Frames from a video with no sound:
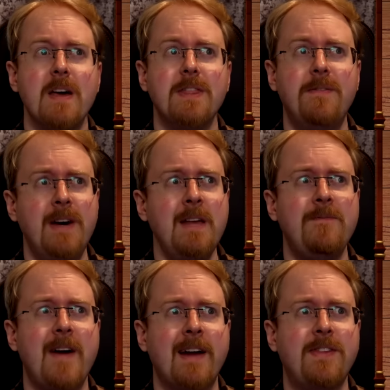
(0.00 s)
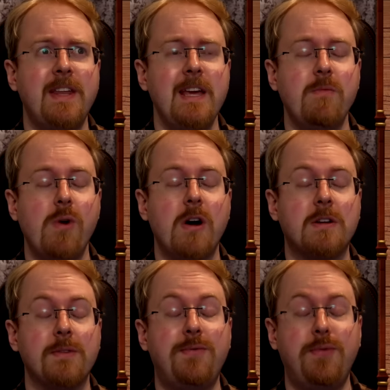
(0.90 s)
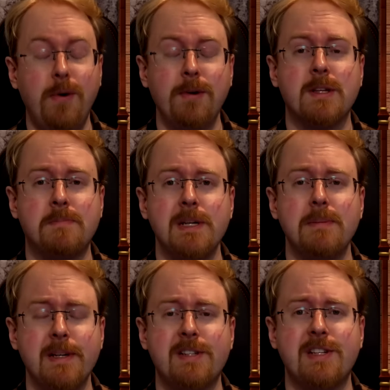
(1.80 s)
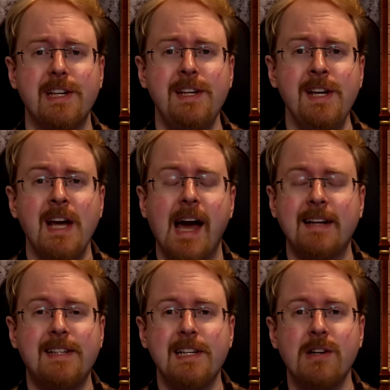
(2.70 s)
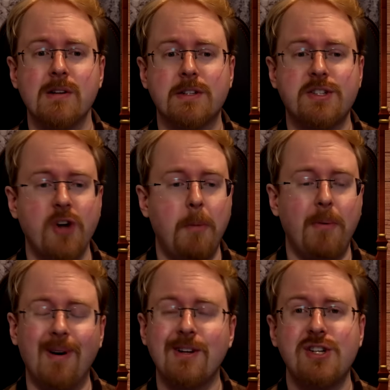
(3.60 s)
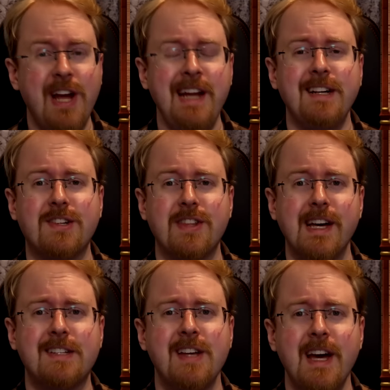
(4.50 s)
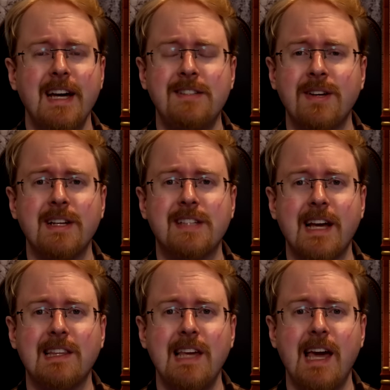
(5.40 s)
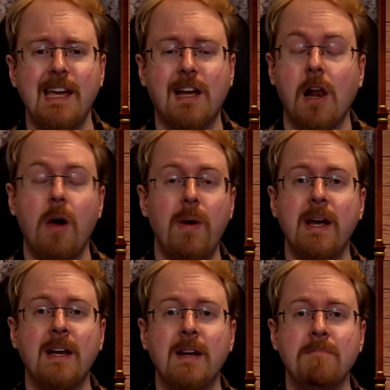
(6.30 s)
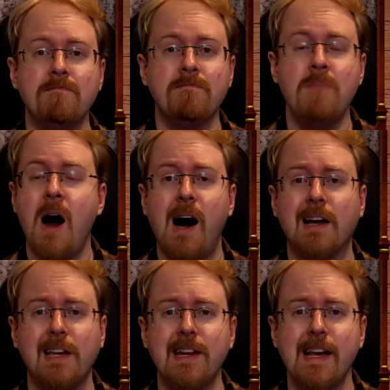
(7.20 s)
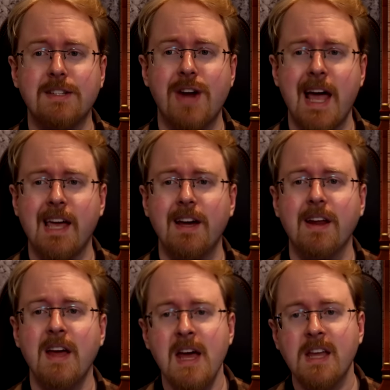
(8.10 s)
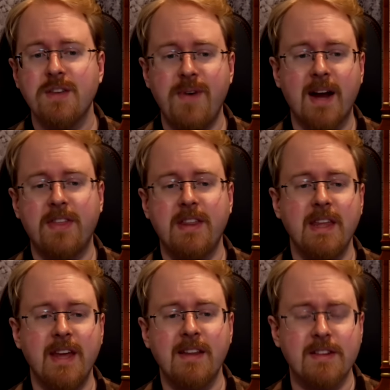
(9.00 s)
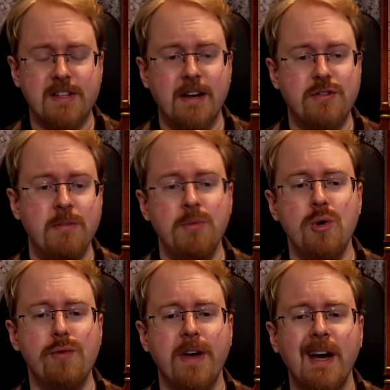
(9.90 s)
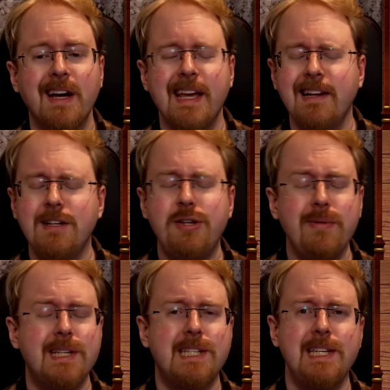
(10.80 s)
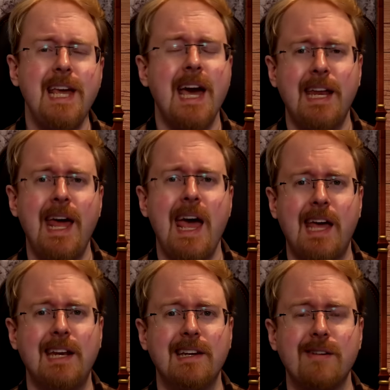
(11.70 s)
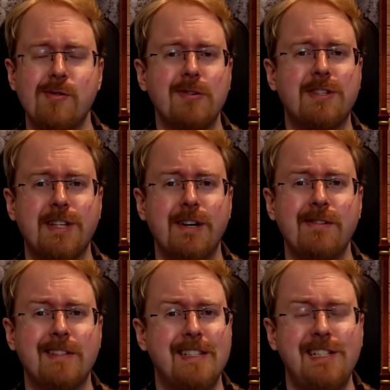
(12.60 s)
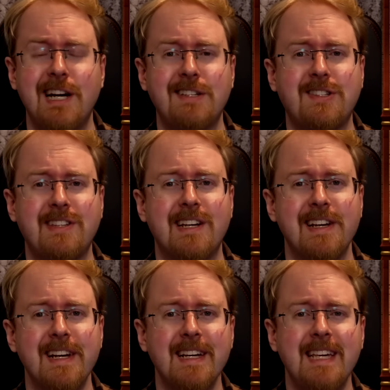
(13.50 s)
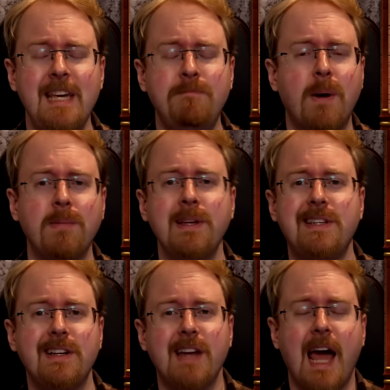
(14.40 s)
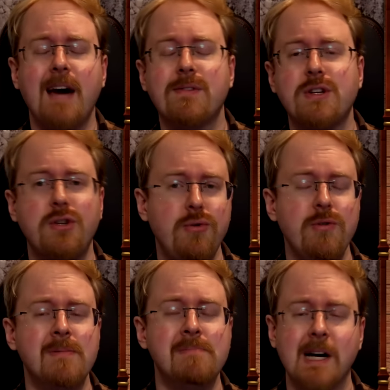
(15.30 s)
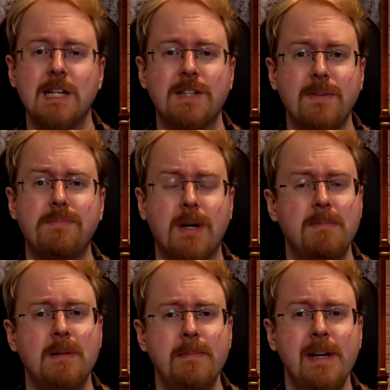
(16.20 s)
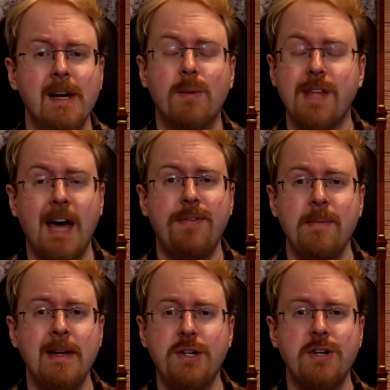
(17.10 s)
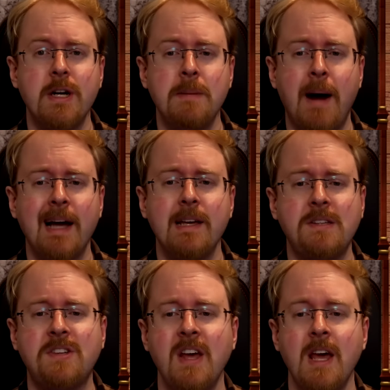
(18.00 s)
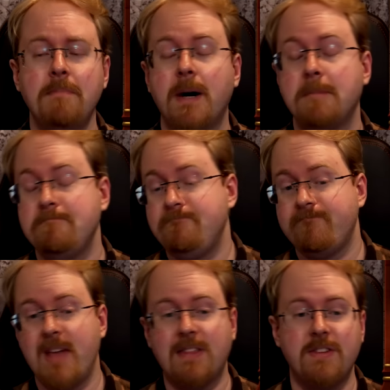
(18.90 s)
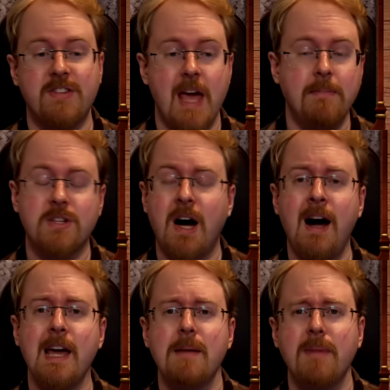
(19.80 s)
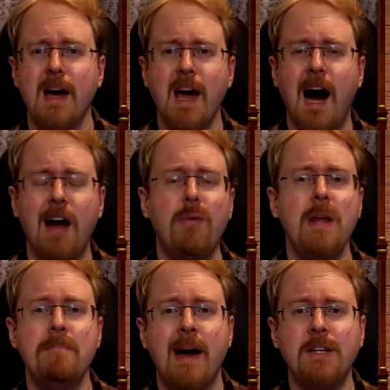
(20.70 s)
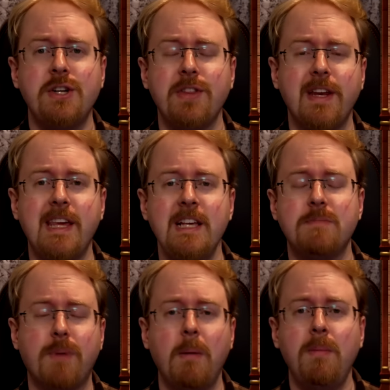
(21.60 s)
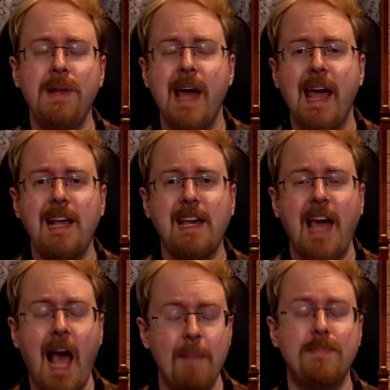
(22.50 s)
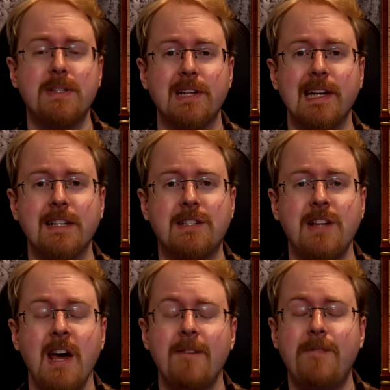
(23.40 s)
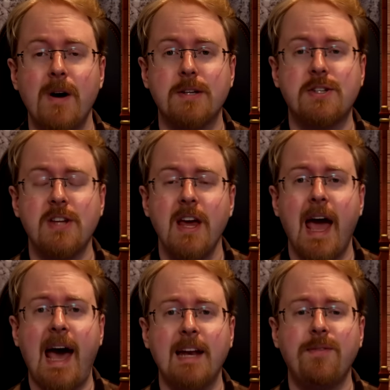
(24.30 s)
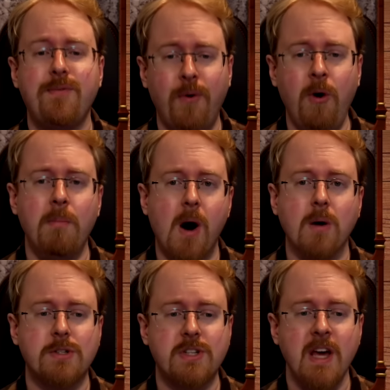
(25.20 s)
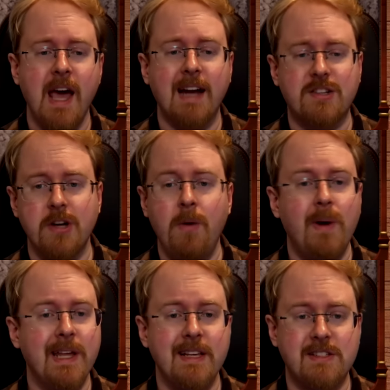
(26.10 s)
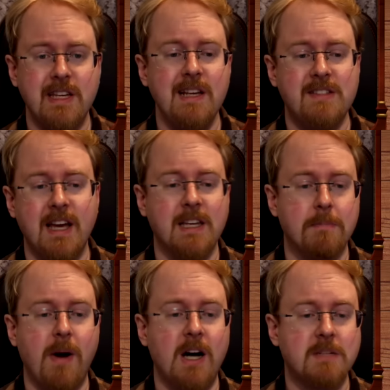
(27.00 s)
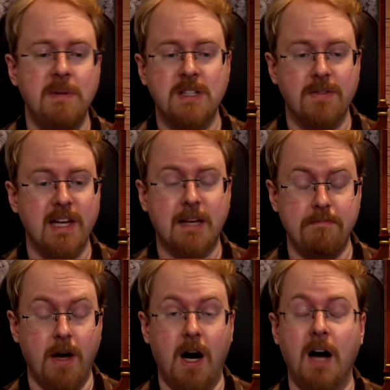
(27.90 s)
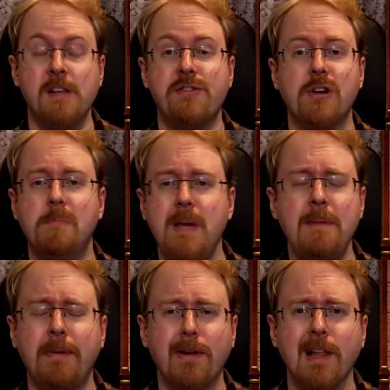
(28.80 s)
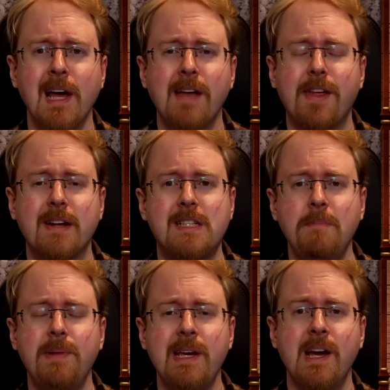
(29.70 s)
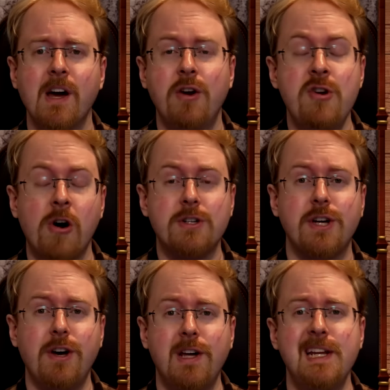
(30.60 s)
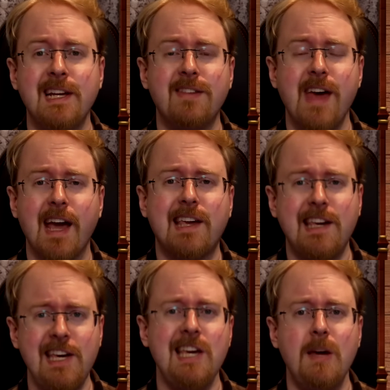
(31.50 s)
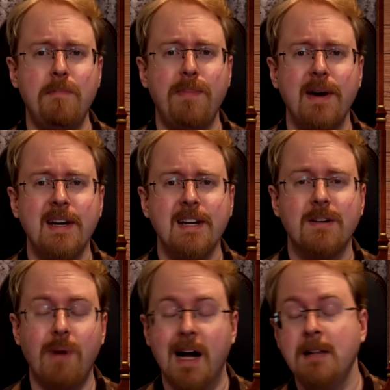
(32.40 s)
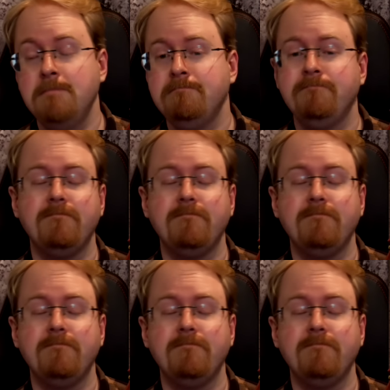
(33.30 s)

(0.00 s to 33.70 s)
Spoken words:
the very fact that he worked for the BBC and did not stop or change this is not exactly a glowing mark in his record. The fact that he then decides to move into CNN also suggests that he probably didn't have too much of a problem with aforementioned bias, but at the same time, I would imagine that he is probably a capitalist first and foremost. And so when he sees a department of like 100 people that are simply not earning their keep, well,